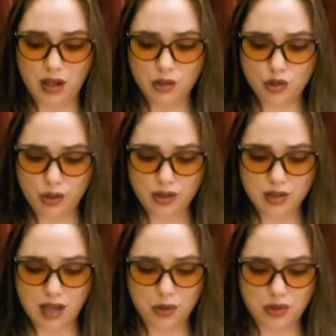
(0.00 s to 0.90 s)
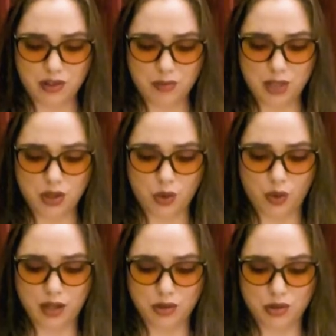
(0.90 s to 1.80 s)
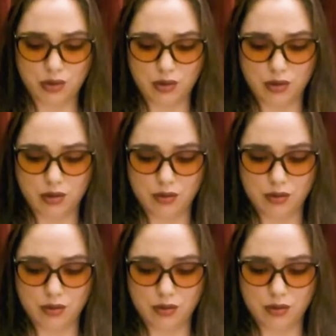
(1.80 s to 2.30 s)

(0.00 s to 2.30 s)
turns out to have been quite true.